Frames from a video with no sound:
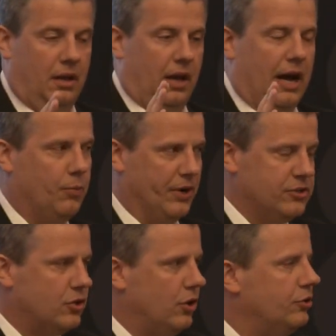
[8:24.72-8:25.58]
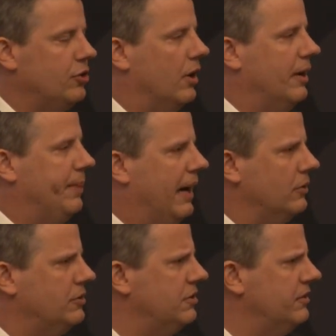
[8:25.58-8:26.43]
How Brands Grow talk
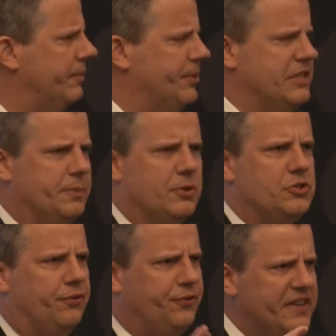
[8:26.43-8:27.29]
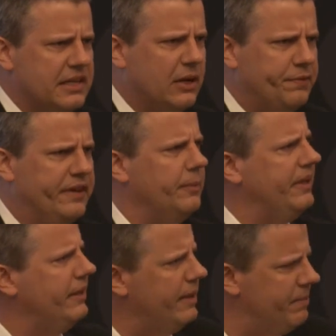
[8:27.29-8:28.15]
about the principles of physical
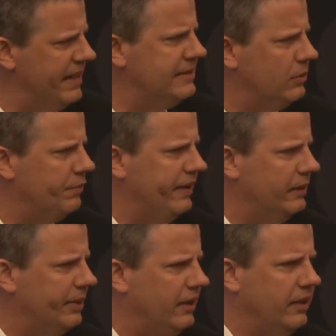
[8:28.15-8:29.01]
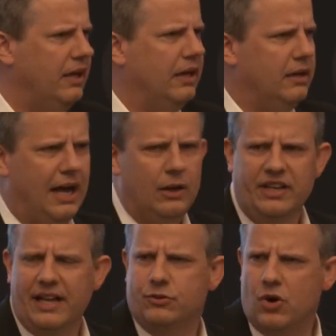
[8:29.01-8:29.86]
availability and mental availability and how
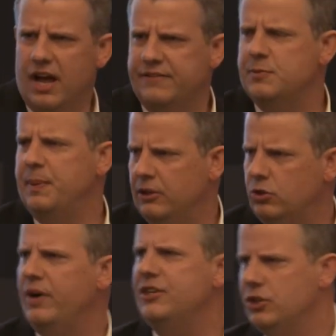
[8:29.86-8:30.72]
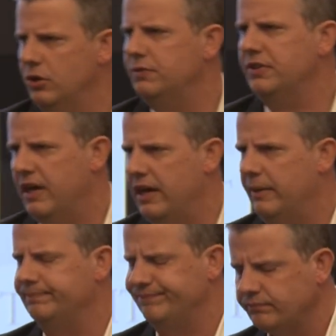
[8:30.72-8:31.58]
that drives penetration over
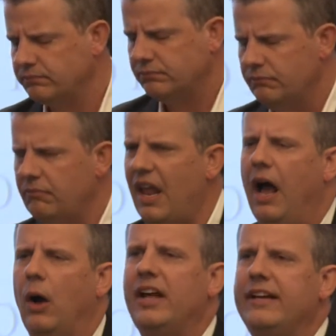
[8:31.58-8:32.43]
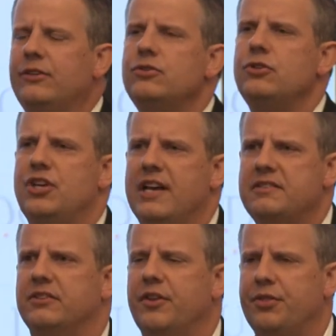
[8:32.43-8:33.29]
time. I would like to suggest
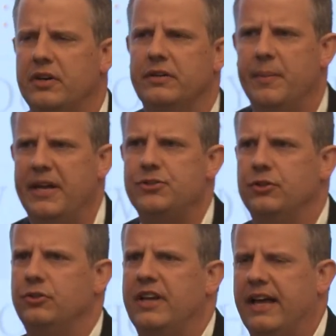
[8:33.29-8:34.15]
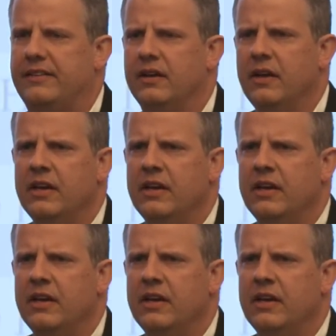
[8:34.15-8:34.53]
there's a third dimension to that,